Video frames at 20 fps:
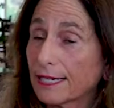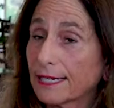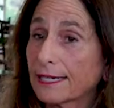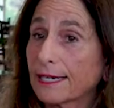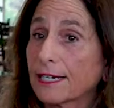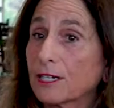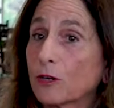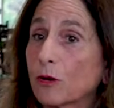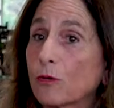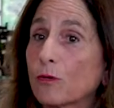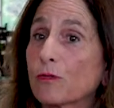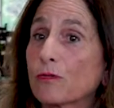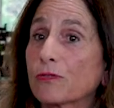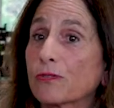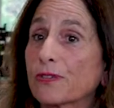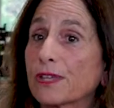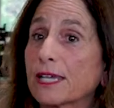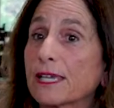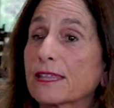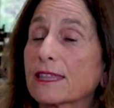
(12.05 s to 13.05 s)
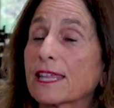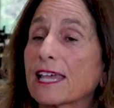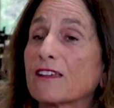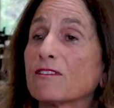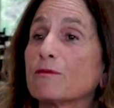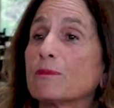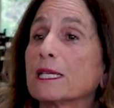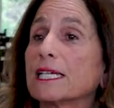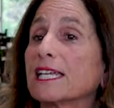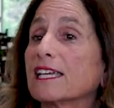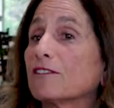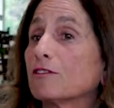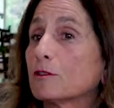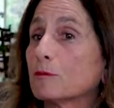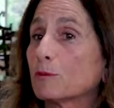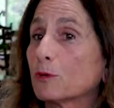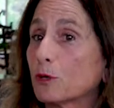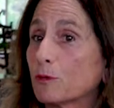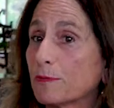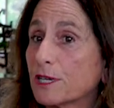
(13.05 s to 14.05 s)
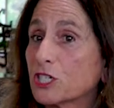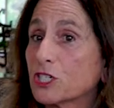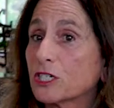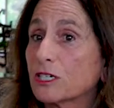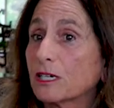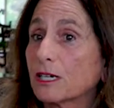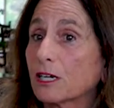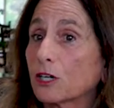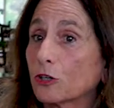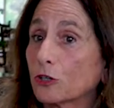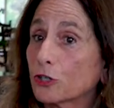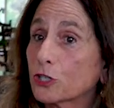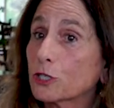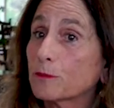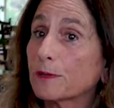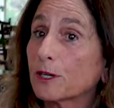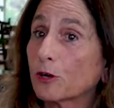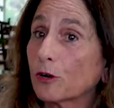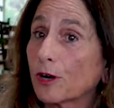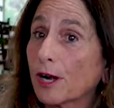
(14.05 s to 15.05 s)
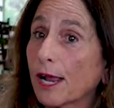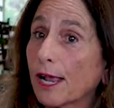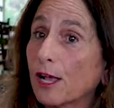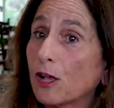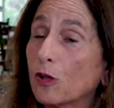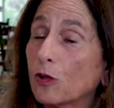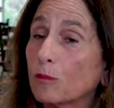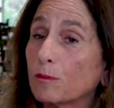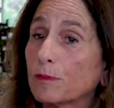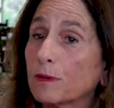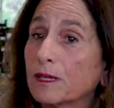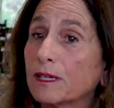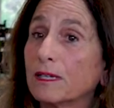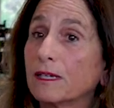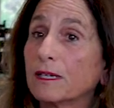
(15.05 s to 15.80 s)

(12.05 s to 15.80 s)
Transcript: And I don't think they've been given permission, encouragement, or help